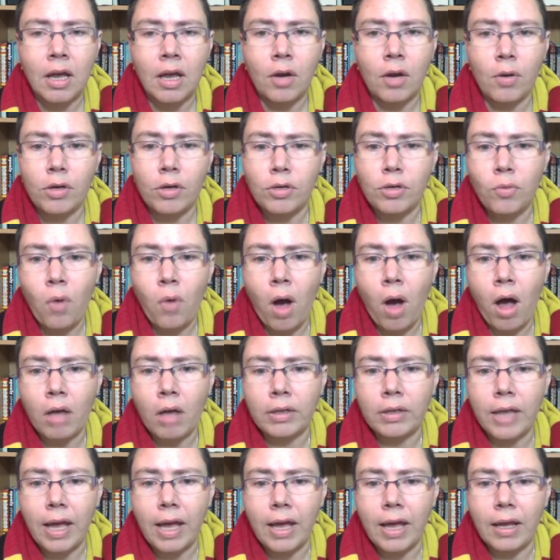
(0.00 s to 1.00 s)

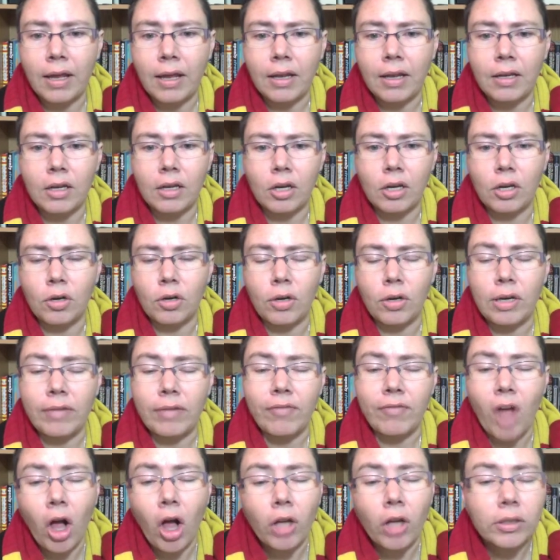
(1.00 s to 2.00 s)
Grindelwald and or
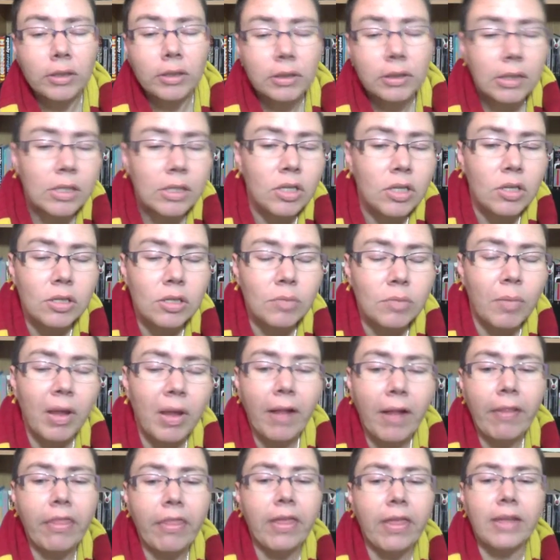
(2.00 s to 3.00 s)
Grindelwald, excuse
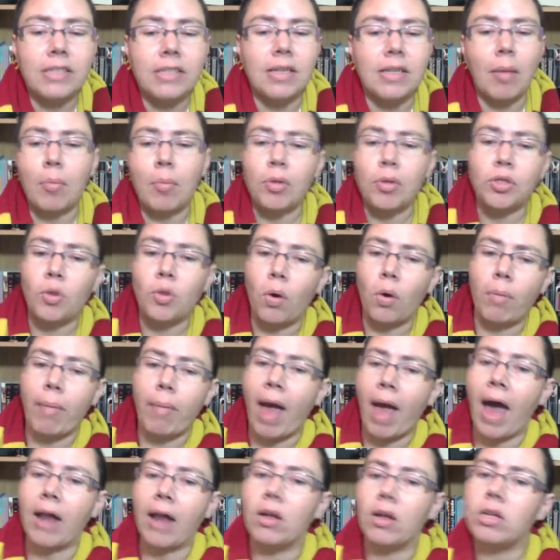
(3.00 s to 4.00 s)
me, that Dumbledore
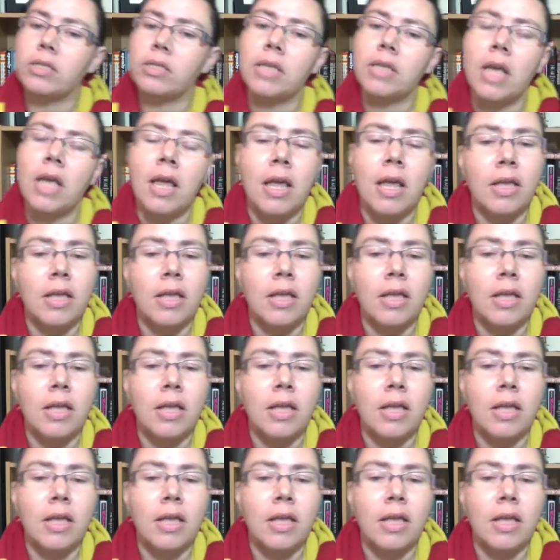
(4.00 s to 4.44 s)
battled.